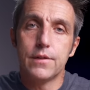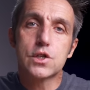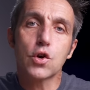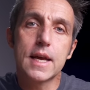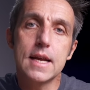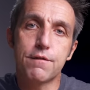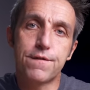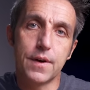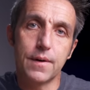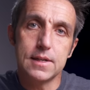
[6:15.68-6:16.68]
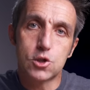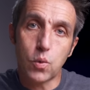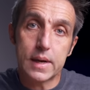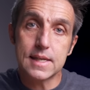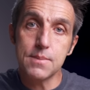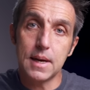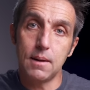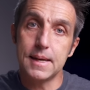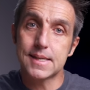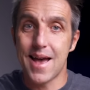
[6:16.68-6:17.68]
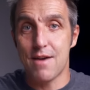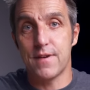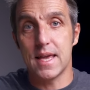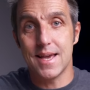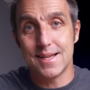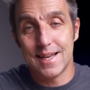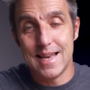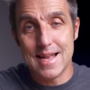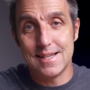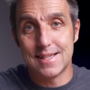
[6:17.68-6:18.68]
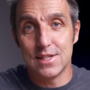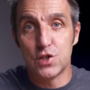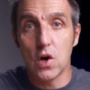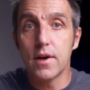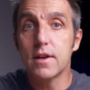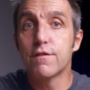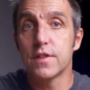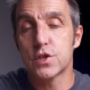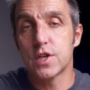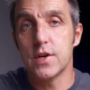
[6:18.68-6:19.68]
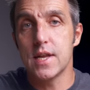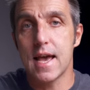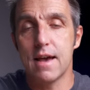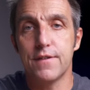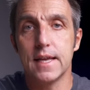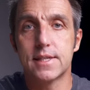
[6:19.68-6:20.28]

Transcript: The Tokina Firin 20mm FE is a lens designed for the Sony FE